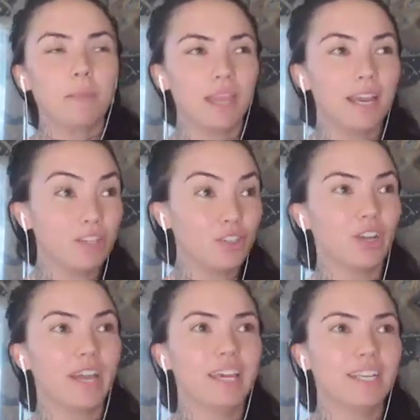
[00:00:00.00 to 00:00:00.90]
getting
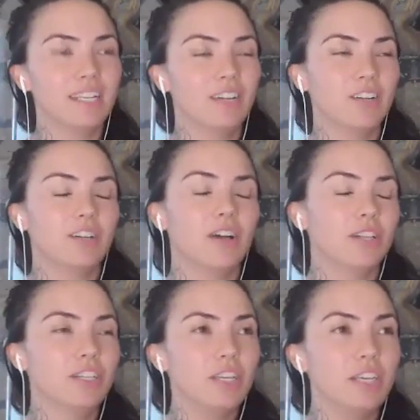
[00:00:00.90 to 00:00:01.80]
trained in
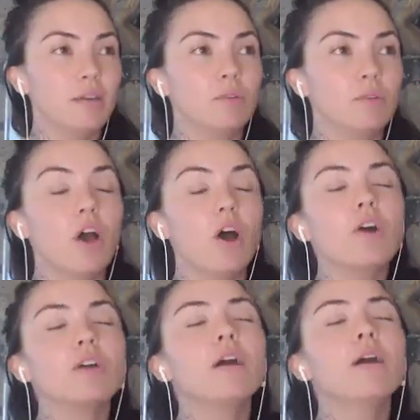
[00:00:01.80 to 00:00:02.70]
ontology. It was
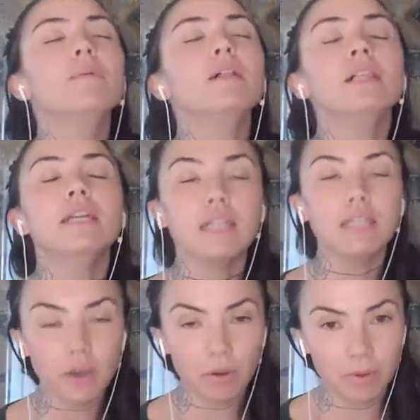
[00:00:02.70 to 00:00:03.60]

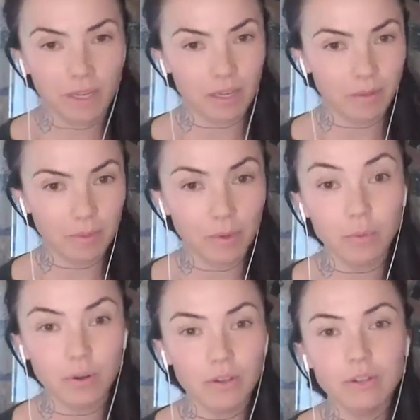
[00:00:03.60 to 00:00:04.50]
completely opening up my
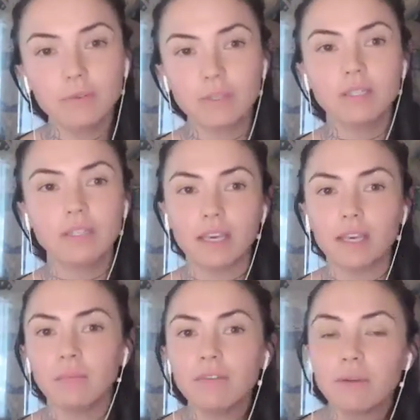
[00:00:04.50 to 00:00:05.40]
world. It was
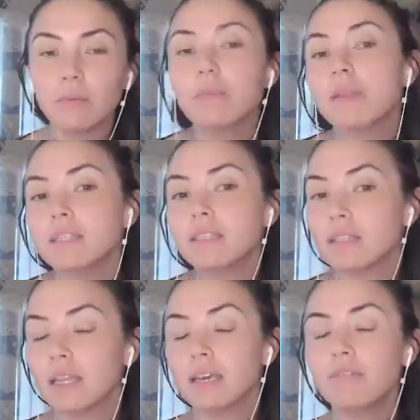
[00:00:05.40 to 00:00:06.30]
taking me from a place
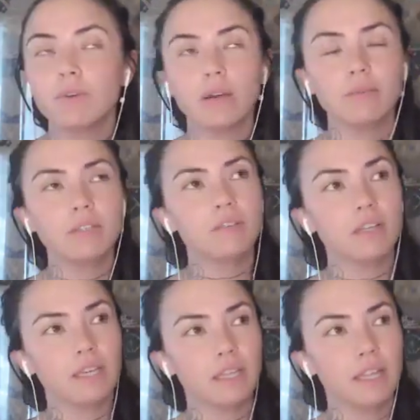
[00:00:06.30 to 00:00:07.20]
in life where I was
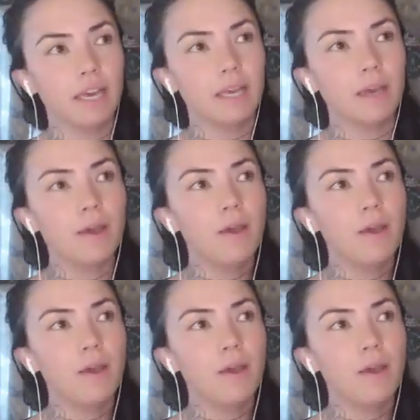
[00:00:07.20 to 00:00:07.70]
feeling like